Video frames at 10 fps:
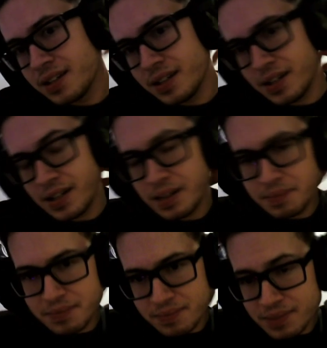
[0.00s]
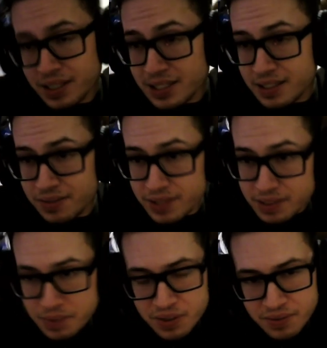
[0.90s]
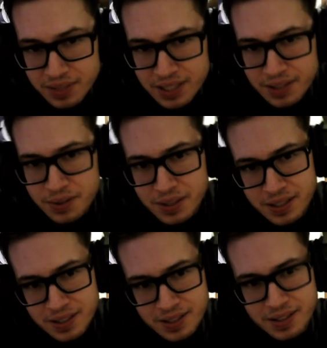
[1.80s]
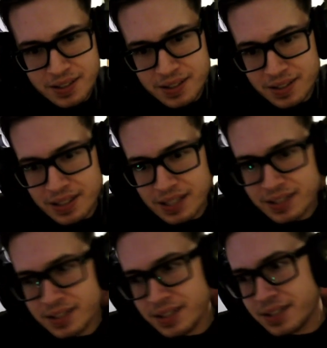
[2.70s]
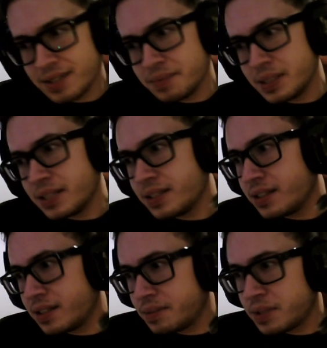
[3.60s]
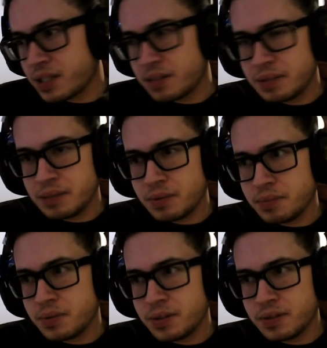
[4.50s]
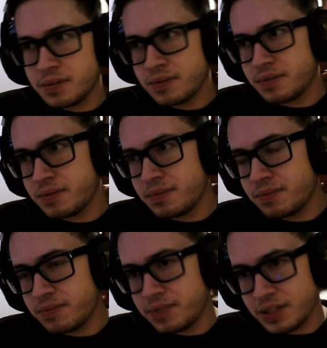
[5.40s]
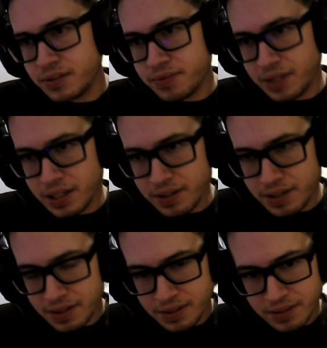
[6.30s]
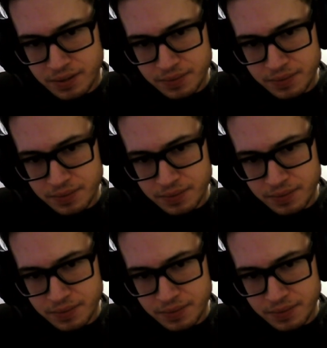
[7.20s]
I'm really excited for this music video and all that, but yeah, I'm not going to be able to put a video for that or anything, so